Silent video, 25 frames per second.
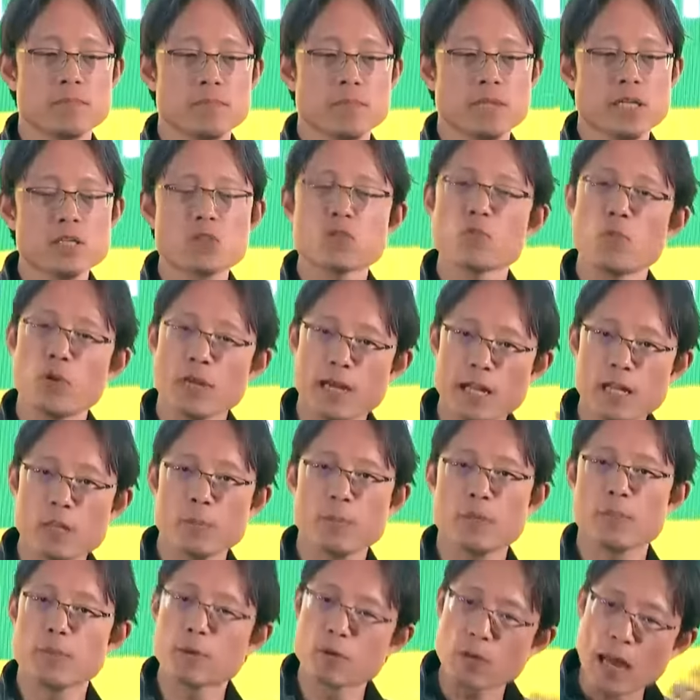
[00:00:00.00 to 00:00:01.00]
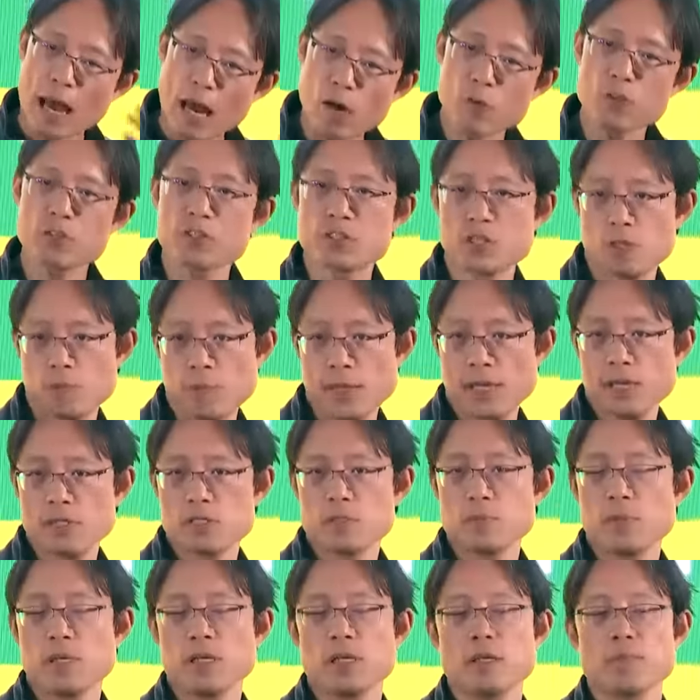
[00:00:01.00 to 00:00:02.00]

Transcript: That's one element, but how does it pay its money?